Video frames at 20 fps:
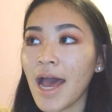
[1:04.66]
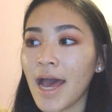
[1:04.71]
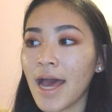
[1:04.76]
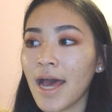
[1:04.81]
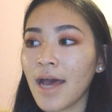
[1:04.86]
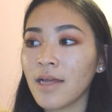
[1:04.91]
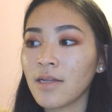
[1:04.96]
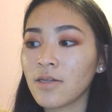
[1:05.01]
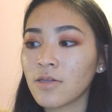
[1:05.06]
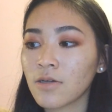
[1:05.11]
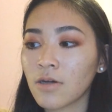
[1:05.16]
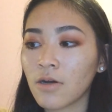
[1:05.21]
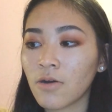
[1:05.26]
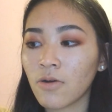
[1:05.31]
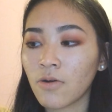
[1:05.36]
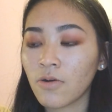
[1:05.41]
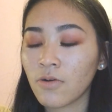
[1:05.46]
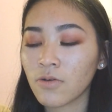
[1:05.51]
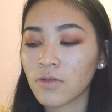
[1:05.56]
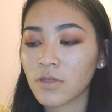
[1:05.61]
and
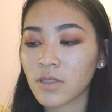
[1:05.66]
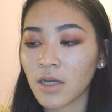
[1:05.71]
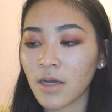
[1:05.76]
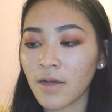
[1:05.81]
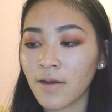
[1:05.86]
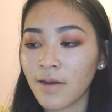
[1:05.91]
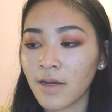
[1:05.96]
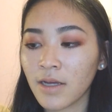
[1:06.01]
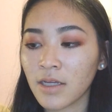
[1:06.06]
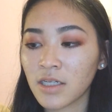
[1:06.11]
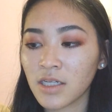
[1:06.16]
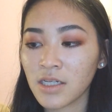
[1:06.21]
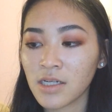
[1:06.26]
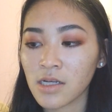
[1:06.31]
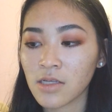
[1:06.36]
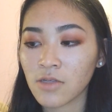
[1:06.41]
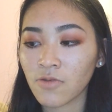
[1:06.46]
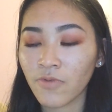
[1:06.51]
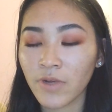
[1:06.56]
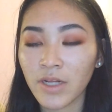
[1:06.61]
also she
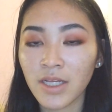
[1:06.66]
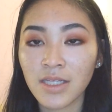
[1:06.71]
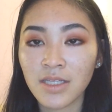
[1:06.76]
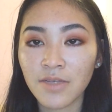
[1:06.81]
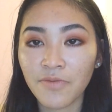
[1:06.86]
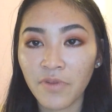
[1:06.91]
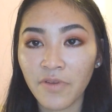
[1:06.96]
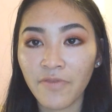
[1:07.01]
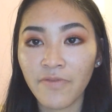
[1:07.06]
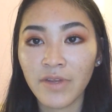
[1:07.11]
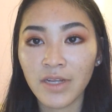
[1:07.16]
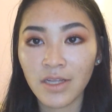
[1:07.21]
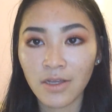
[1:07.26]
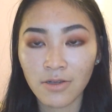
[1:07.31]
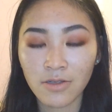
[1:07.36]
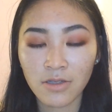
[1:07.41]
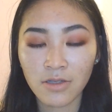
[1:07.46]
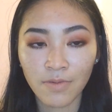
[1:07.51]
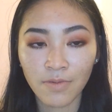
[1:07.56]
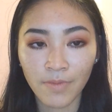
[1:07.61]
does really similar
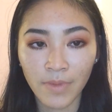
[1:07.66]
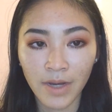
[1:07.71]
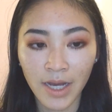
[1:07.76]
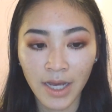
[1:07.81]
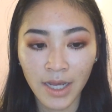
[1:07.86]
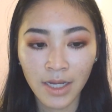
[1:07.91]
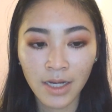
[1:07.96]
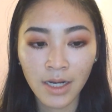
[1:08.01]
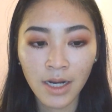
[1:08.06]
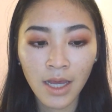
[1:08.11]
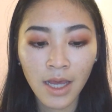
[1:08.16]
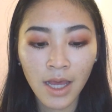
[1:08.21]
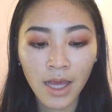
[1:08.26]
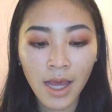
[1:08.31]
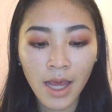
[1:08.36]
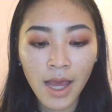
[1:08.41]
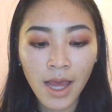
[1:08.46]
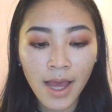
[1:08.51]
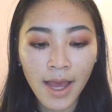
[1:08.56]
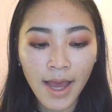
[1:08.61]
videos to mine,
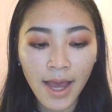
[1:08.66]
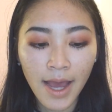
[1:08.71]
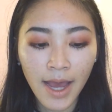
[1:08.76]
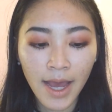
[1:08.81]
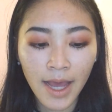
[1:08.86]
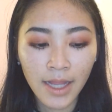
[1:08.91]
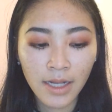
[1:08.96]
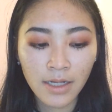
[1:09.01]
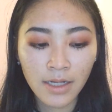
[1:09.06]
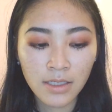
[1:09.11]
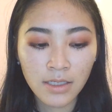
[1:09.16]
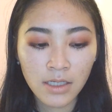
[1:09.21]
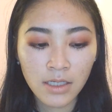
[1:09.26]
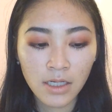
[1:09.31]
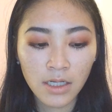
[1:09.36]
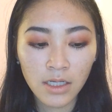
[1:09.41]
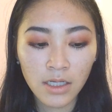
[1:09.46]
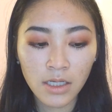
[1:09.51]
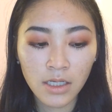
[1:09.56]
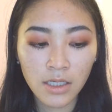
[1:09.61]
and
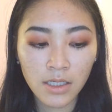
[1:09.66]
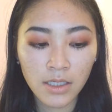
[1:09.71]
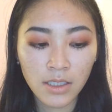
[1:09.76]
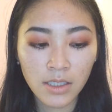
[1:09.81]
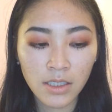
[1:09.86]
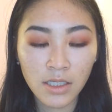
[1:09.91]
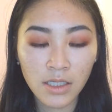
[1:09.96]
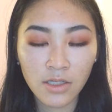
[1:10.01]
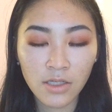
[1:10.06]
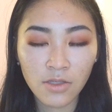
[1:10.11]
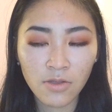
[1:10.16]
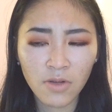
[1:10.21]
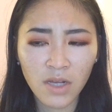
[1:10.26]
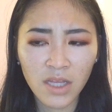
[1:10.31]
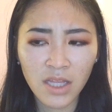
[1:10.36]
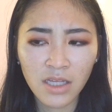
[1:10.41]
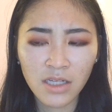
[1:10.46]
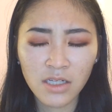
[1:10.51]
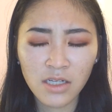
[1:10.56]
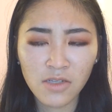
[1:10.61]
I
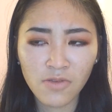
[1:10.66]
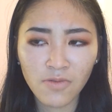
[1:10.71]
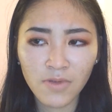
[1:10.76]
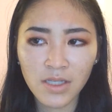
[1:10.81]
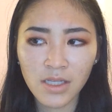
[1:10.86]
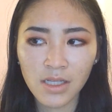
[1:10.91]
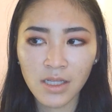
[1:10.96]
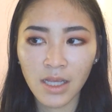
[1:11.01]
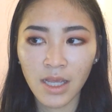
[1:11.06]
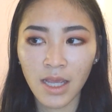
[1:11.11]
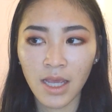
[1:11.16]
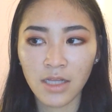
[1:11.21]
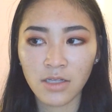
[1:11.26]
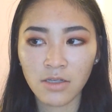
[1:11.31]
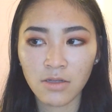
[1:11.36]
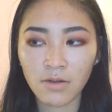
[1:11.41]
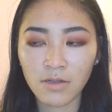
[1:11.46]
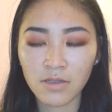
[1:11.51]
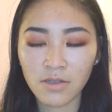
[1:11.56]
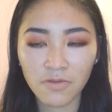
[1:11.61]
think she's recently hit
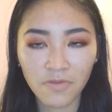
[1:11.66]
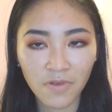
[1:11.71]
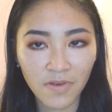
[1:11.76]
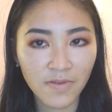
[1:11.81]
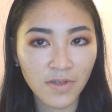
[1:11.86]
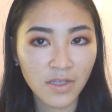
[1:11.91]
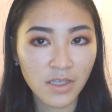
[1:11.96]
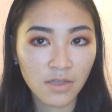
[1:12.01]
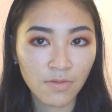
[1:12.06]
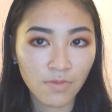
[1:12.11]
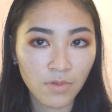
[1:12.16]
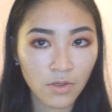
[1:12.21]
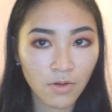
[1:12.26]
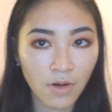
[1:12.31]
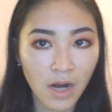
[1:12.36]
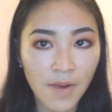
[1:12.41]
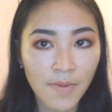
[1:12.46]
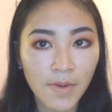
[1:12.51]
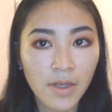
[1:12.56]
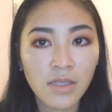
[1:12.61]
250
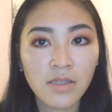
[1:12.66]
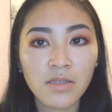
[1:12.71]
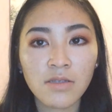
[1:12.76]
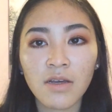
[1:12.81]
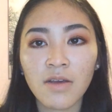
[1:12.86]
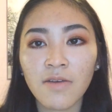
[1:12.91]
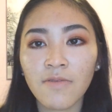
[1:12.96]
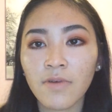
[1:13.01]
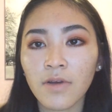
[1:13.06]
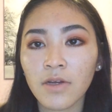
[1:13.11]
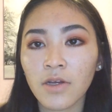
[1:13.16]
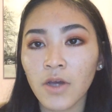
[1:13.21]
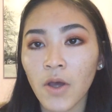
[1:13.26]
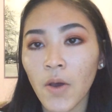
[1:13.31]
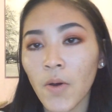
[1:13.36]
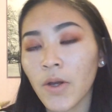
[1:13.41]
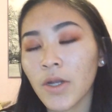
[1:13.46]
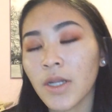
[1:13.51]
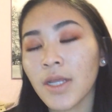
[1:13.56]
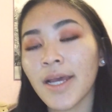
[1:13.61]
subscribers, so
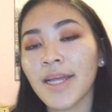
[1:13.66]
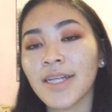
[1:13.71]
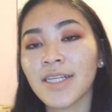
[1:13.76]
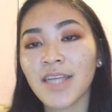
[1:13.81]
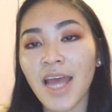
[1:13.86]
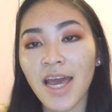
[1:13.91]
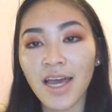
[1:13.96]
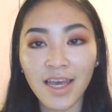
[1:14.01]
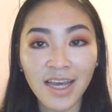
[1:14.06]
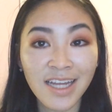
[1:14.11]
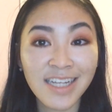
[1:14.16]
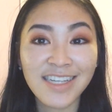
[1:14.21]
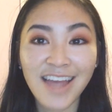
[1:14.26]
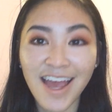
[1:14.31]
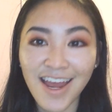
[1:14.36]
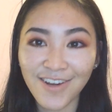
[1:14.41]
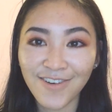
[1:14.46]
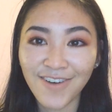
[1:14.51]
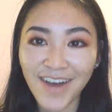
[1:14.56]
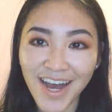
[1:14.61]
go on and check her
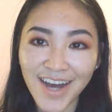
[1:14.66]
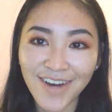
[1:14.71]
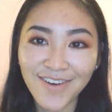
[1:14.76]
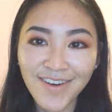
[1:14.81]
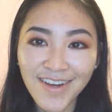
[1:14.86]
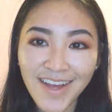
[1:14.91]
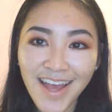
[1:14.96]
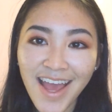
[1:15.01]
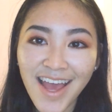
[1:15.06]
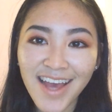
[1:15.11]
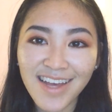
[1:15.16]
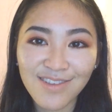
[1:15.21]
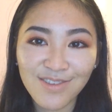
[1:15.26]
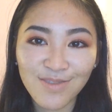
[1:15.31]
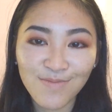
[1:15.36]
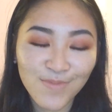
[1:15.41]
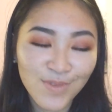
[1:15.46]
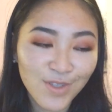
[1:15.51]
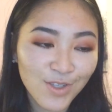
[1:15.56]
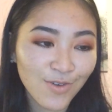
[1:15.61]
channel out and
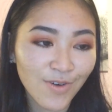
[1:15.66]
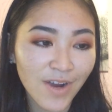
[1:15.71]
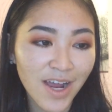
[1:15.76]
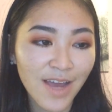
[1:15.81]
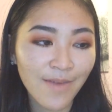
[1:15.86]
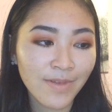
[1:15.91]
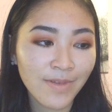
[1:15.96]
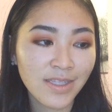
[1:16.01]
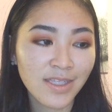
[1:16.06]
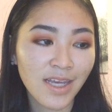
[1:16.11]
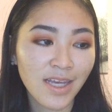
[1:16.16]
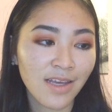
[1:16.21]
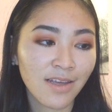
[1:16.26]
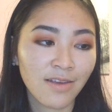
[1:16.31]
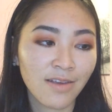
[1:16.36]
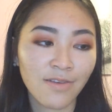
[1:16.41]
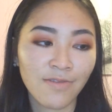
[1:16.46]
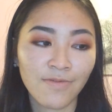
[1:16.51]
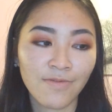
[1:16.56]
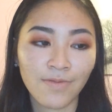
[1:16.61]
subscribe and say
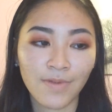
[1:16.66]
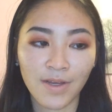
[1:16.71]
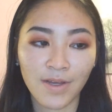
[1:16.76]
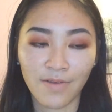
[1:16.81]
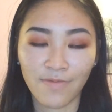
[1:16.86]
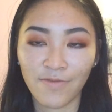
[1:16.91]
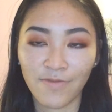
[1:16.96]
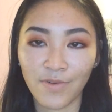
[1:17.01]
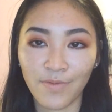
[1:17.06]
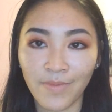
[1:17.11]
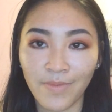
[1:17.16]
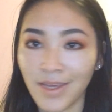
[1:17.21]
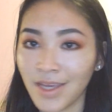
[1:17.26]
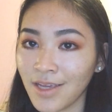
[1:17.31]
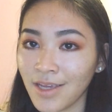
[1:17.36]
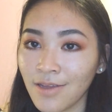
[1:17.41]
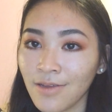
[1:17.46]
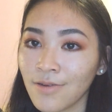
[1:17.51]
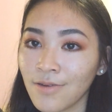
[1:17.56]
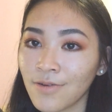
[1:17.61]
you've come from
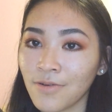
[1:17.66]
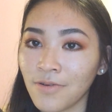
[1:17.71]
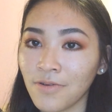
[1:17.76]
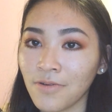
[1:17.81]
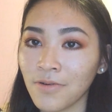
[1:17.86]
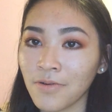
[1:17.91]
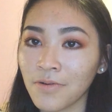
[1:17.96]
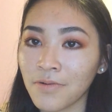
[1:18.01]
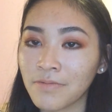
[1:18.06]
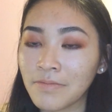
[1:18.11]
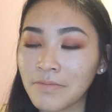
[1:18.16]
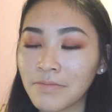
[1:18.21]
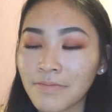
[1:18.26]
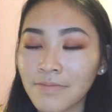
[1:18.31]
me, or